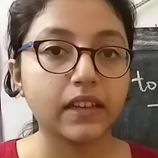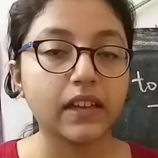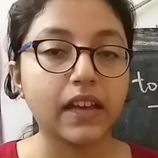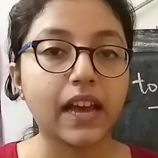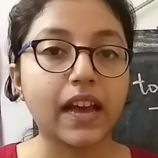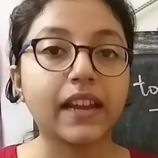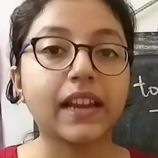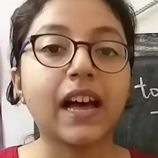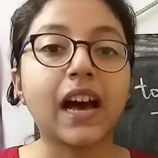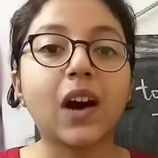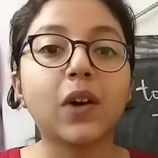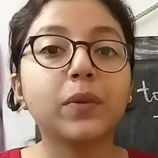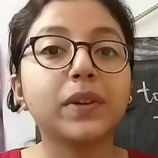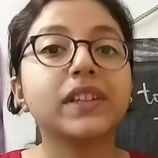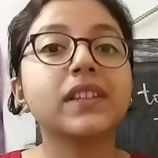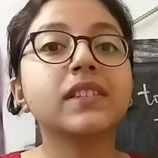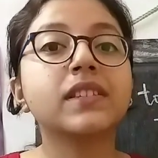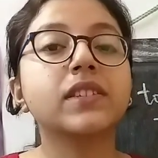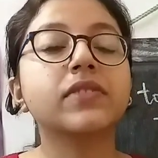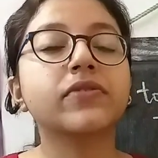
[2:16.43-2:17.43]
and how
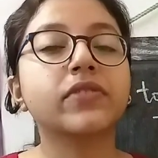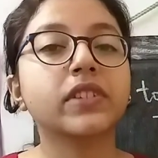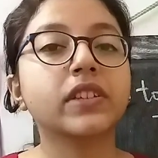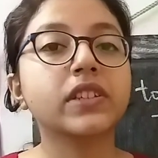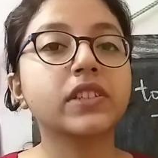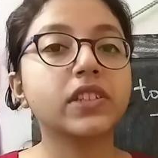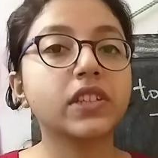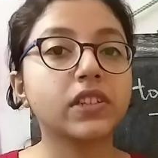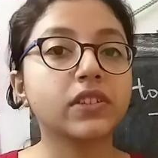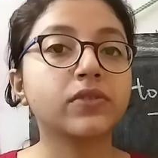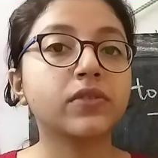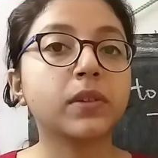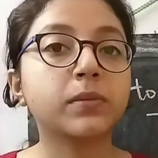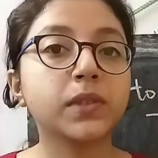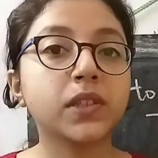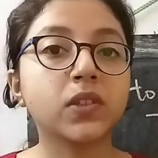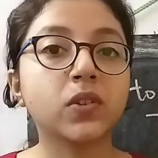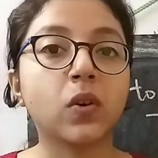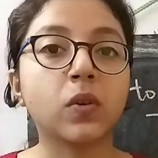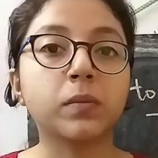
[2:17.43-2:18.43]
it is differentiated
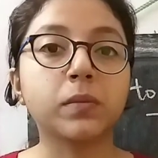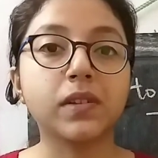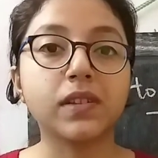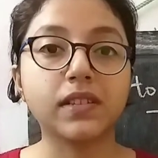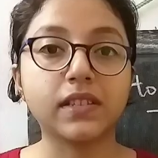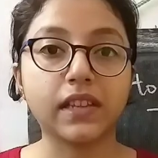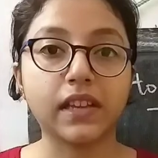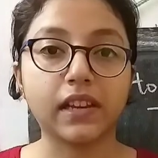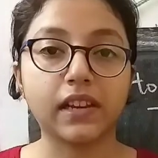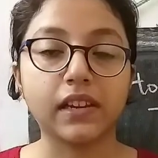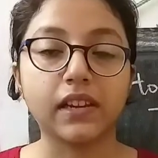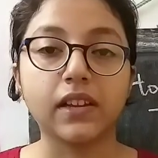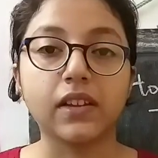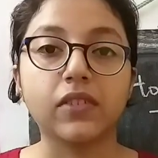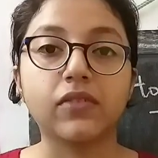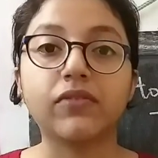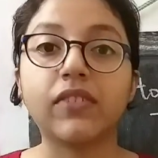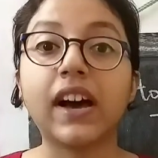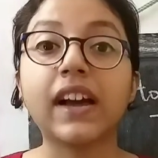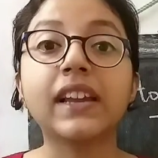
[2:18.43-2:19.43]
from the normal cell.
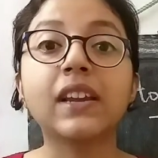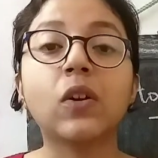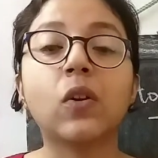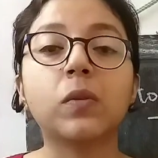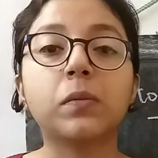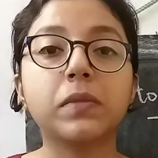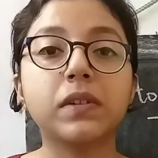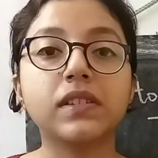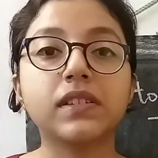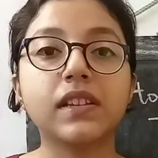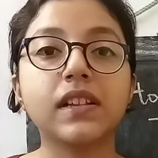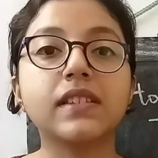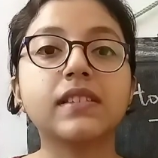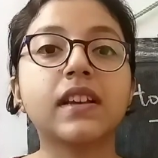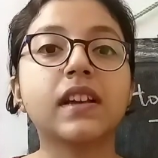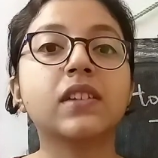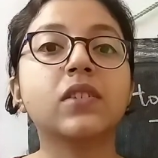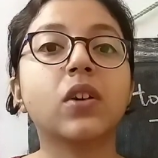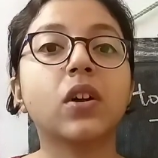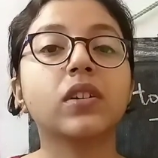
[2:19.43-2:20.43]
Why normal cells
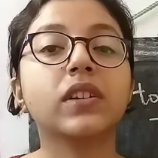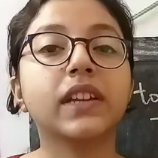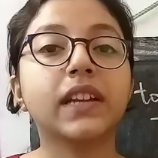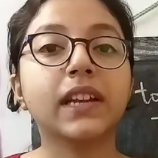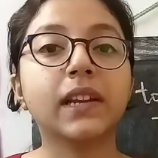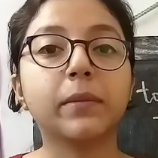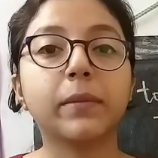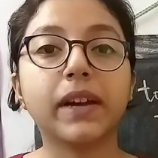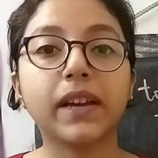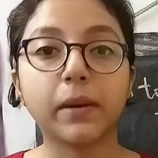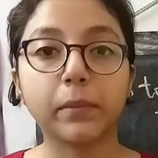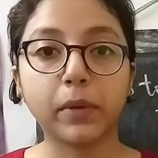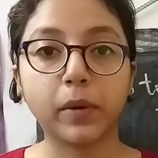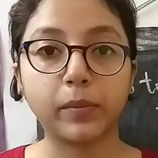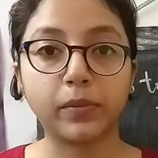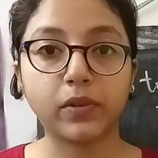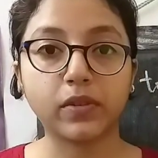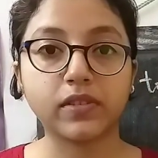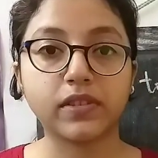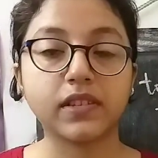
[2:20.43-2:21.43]
are not killed by
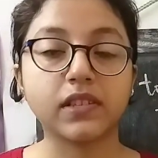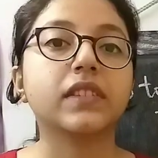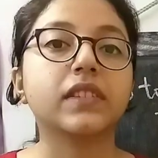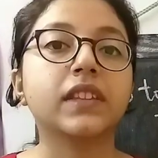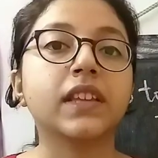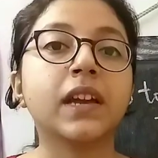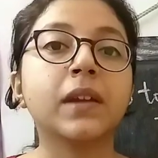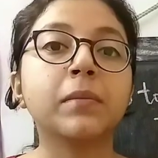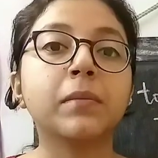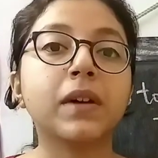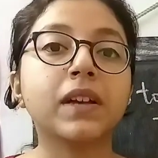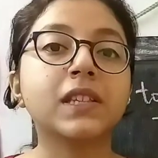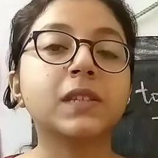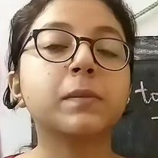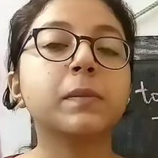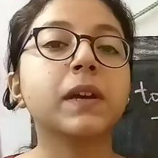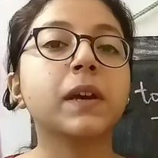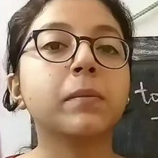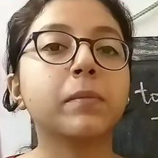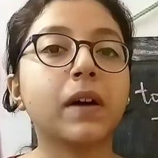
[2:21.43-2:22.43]
apoptosis? There
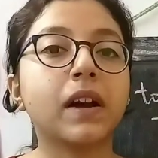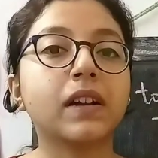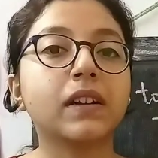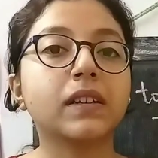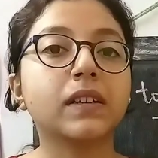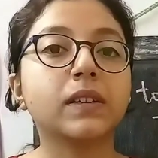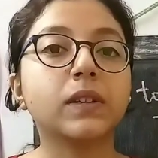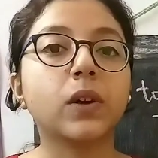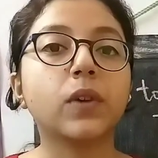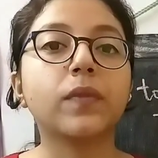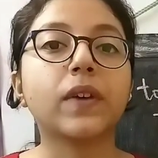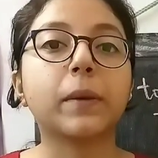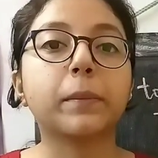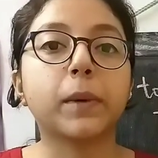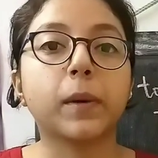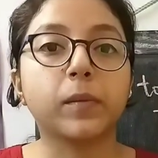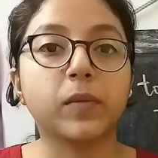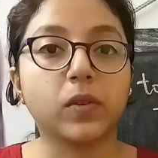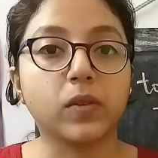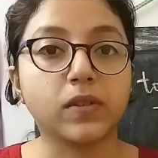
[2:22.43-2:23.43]
must be a marker of
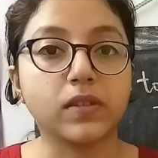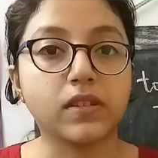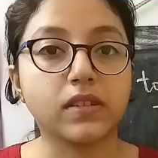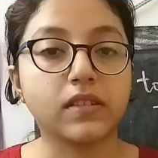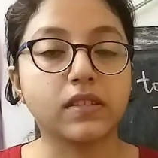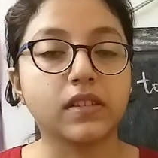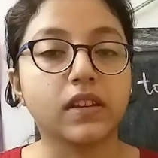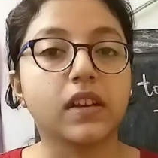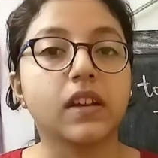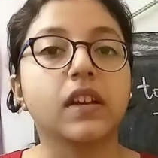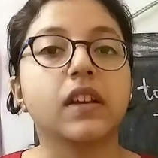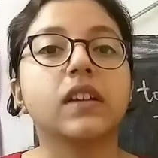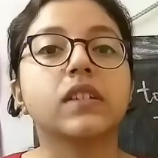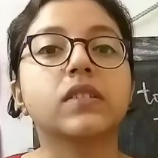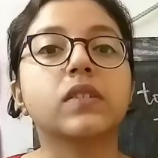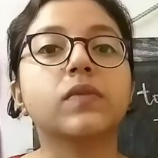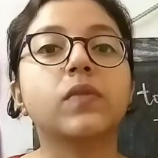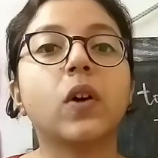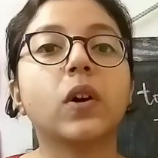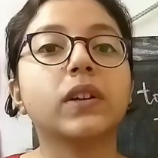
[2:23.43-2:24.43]
apoptosis.
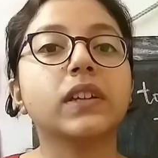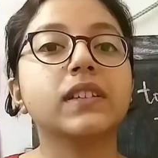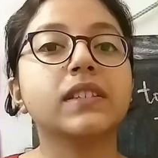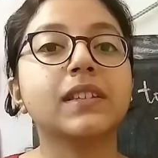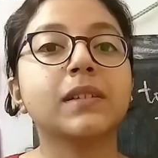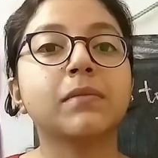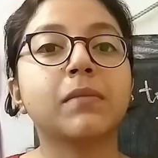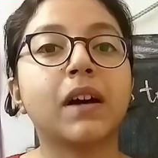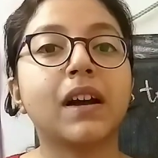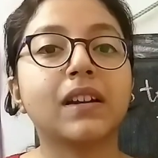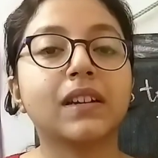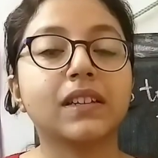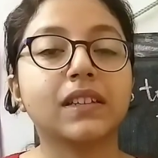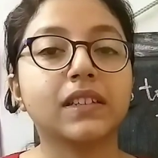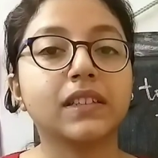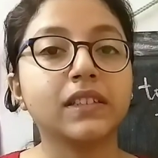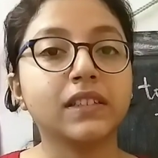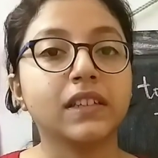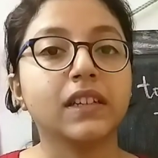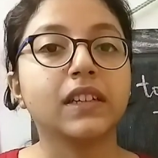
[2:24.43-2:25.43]
So what is the
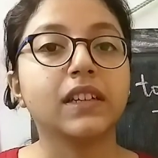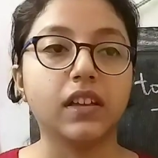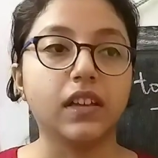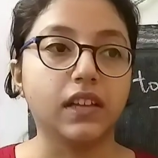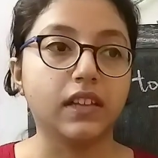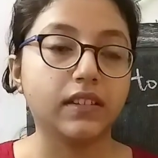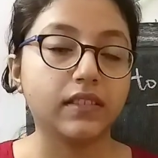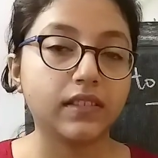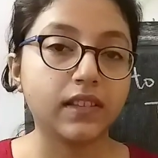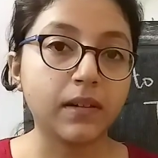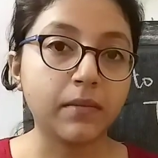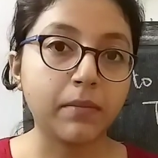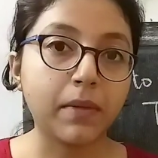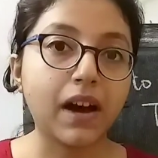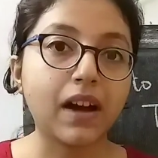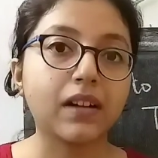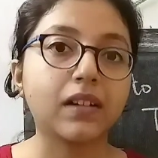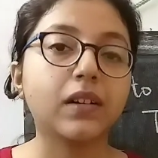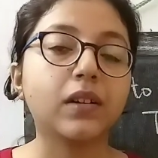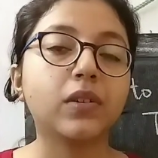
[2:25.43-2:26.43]
marker? The
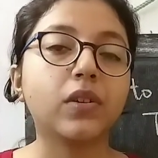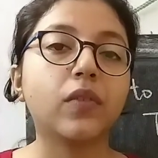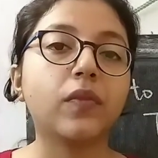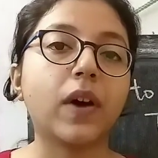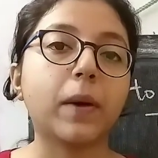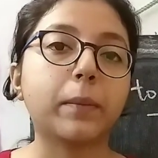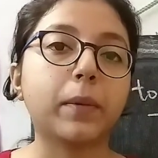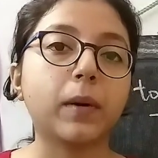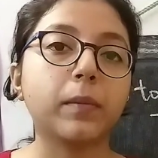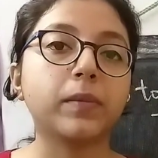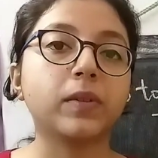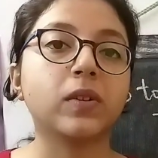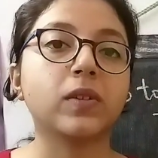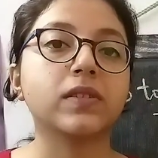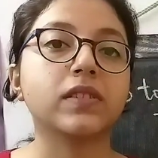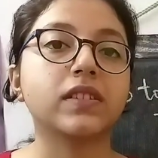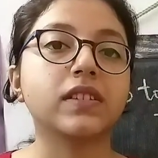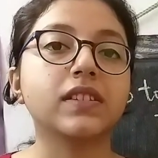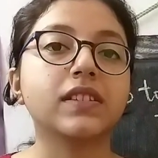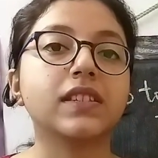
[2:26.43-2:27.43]
marker of
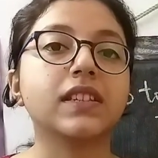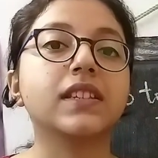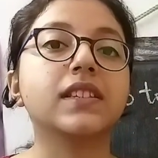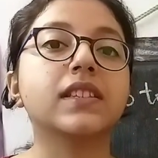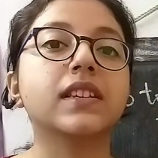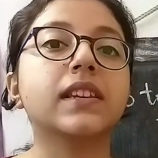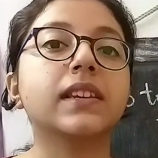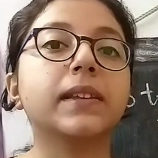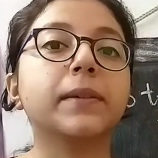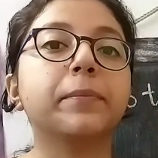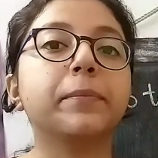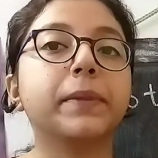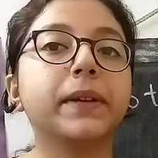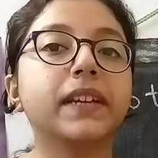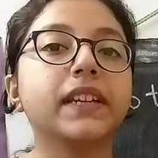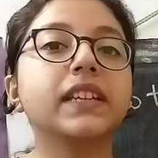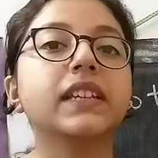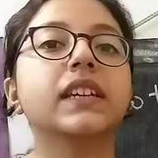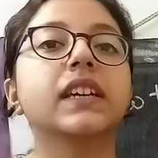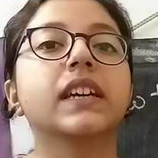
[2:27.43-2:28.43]
apoptosis is a
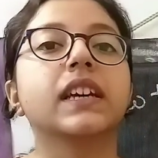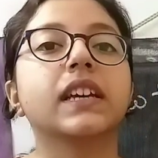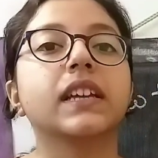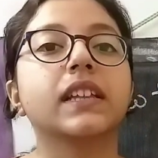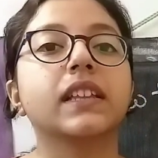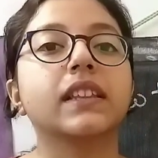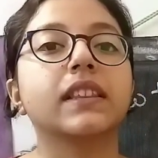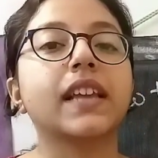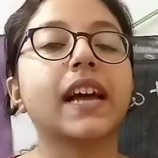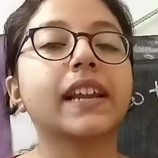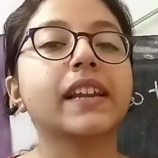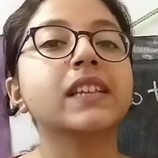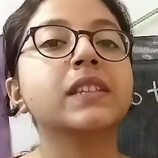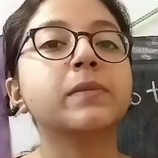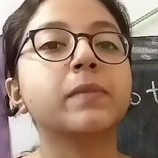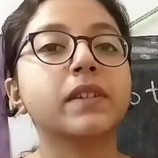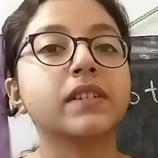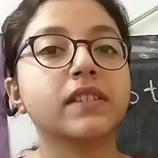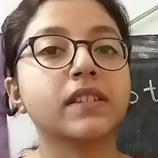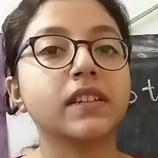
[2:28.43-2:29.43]
lipid that
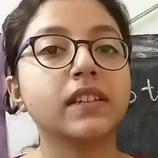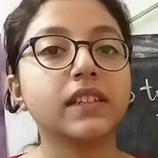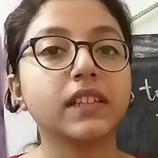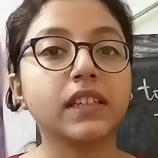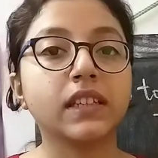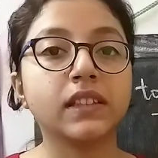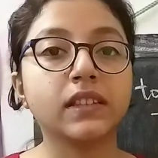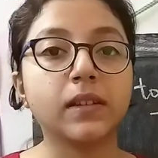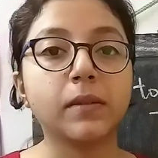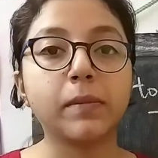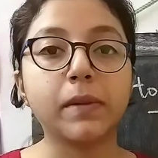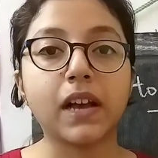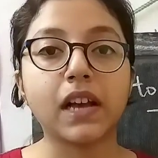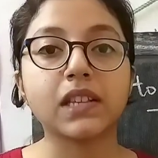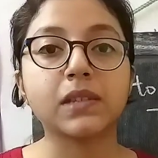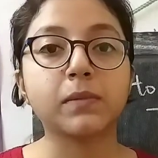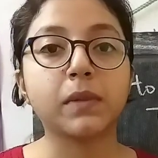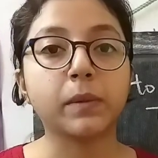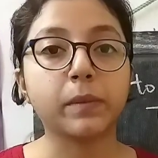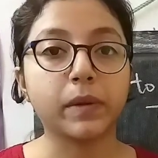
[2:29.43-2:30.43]
is present in the
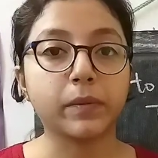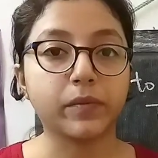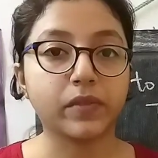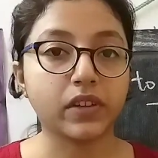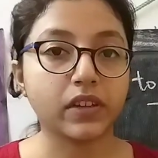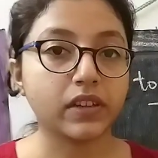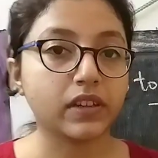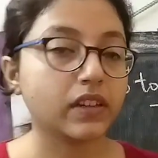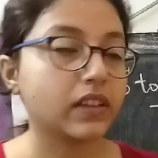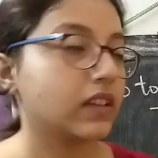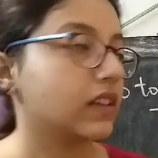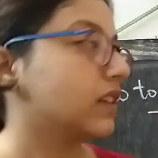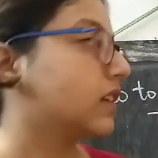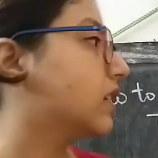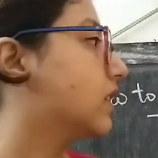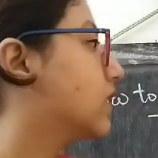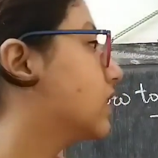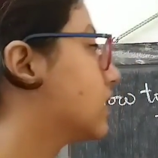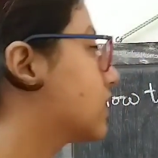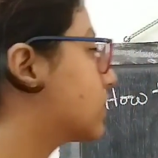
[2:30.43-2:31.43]
plasma membrane.
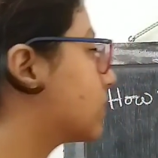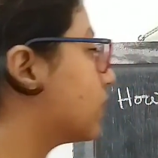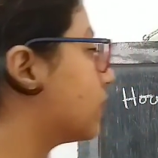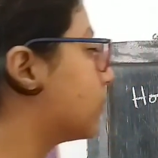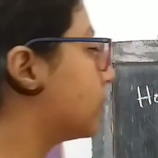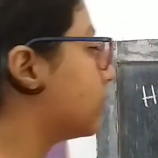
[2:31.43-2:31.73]
So